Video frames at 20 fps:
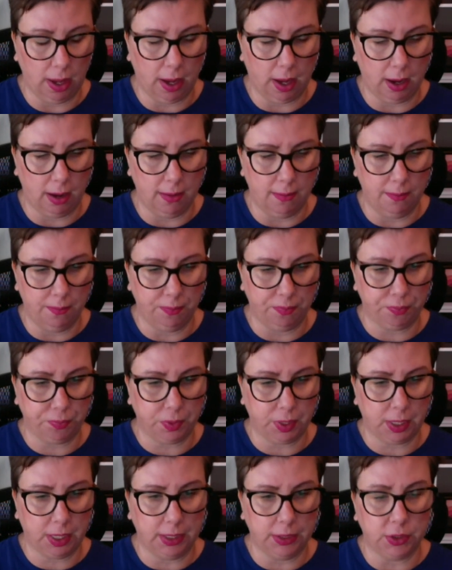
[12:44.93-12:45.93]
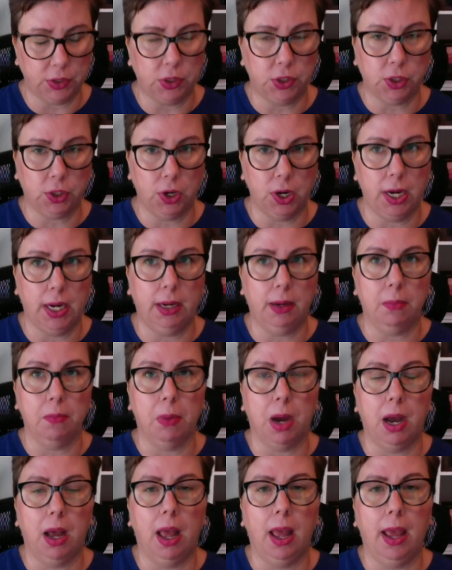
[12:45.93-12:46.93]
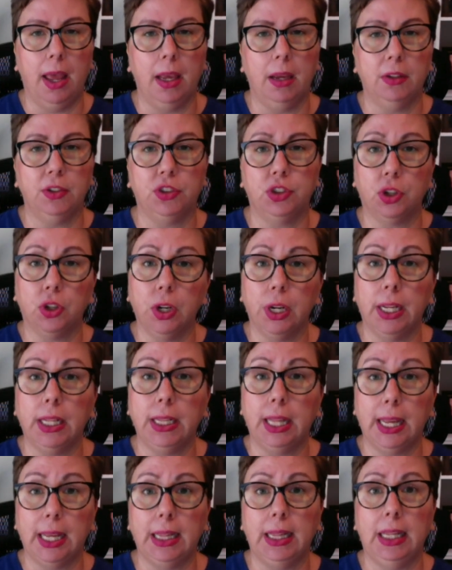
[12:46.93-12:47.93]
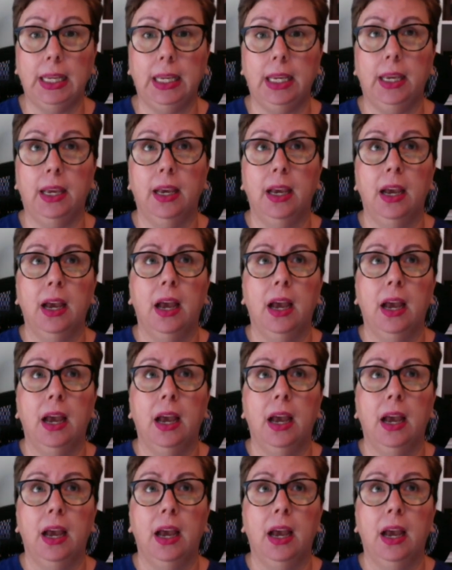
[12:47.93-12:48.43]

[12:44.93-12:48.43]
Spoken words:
because during my journey lately,